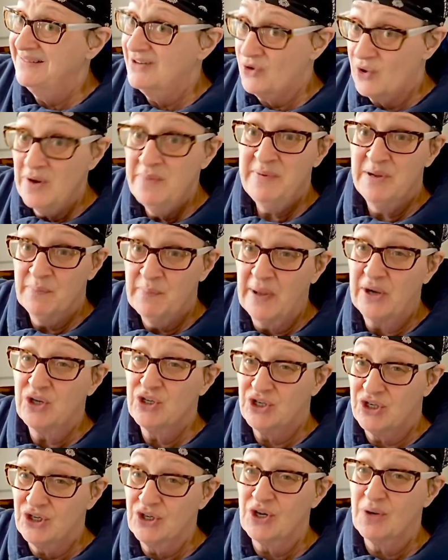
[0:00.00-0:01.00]
Creaming butter
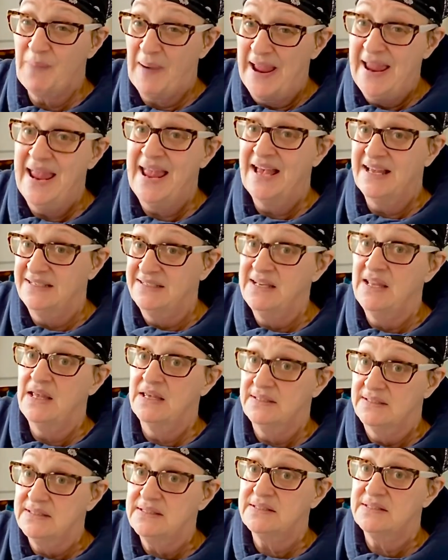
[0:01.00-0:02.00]
sugar by hand
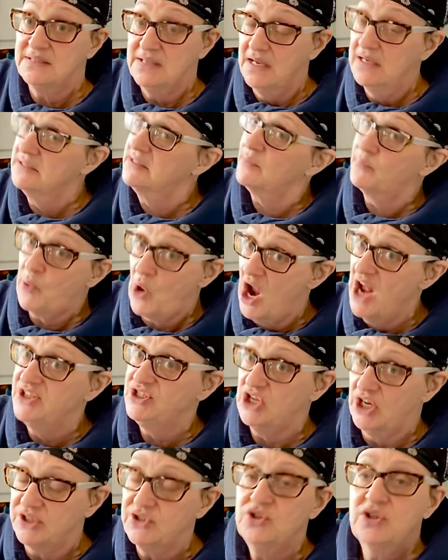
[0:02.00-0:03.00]
is a
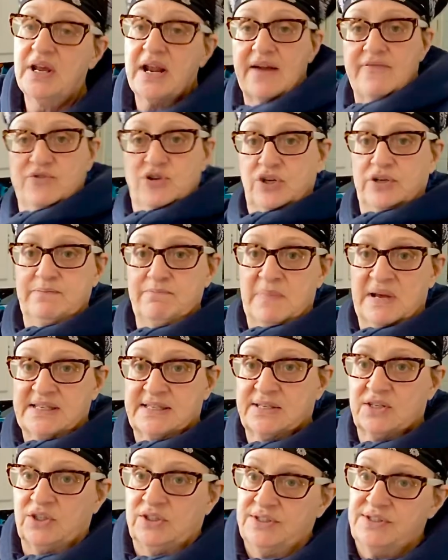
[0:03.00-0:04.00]
project. You gotta have good
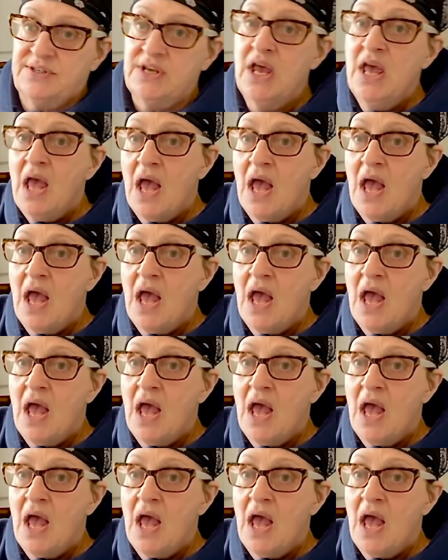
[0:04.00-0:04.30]
muscles.